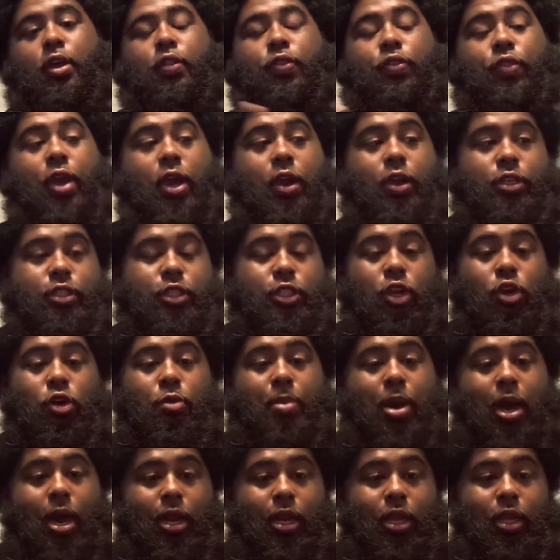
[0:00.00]
There is
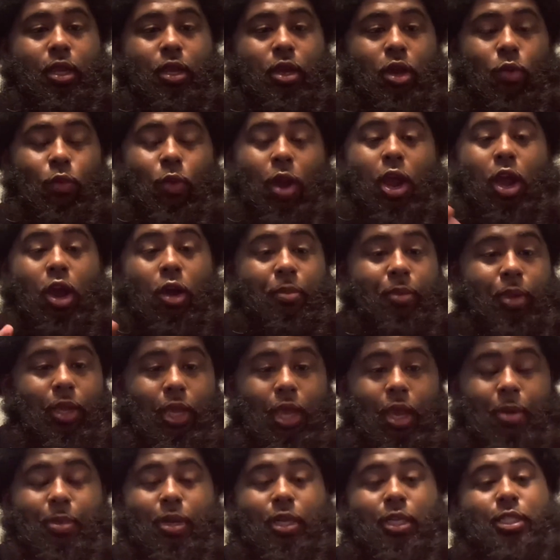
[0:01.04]
nobody around me.
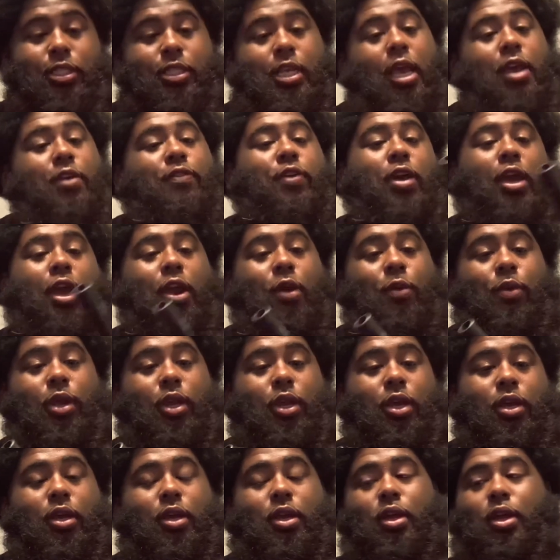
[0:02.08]
I'm in a safe
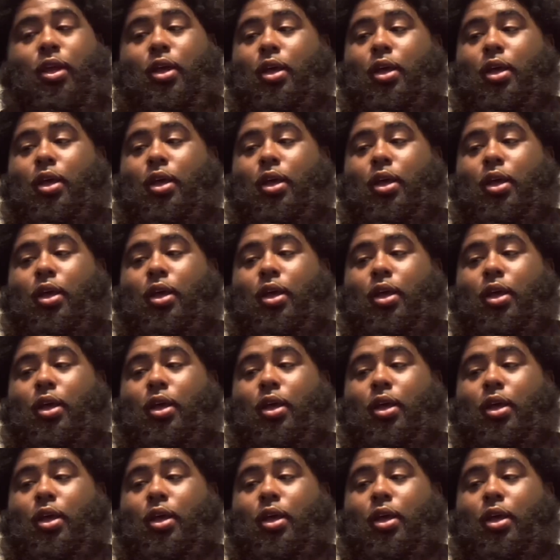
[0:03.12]
area.